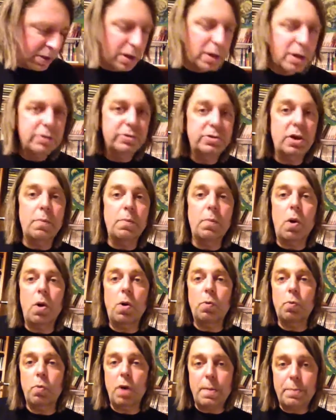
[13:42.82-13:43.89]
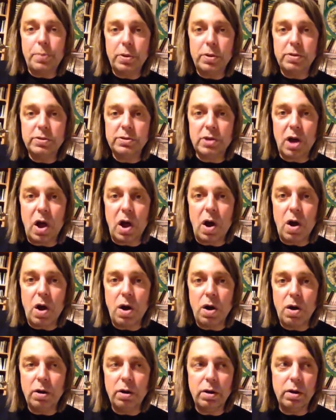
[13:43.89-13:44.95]
Some more weapons
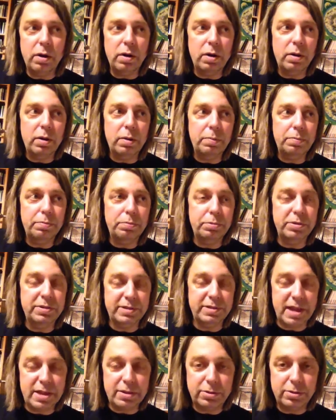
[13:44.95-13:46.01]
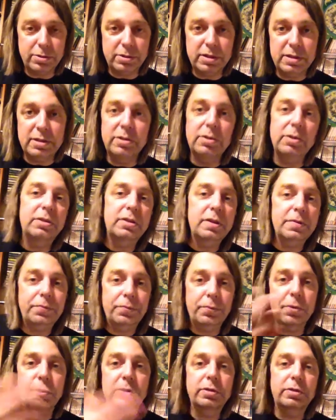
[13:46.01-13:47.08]
are presented in the
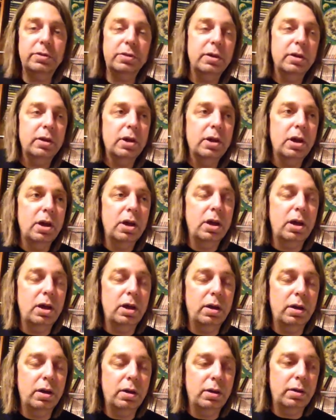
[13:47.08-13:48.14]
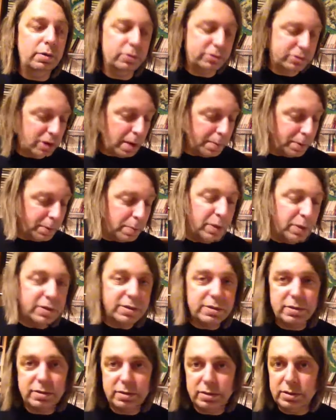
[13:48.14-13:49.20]
different
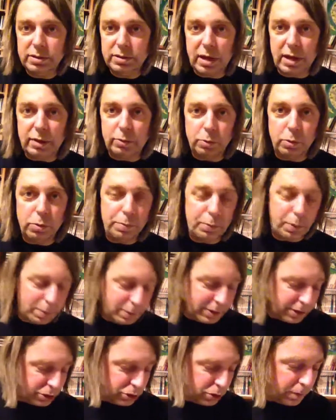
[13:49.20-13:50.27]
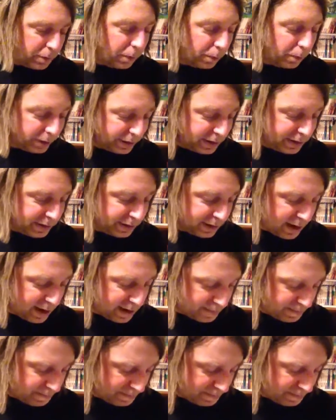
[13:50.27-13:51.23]
supplements that were published for this game.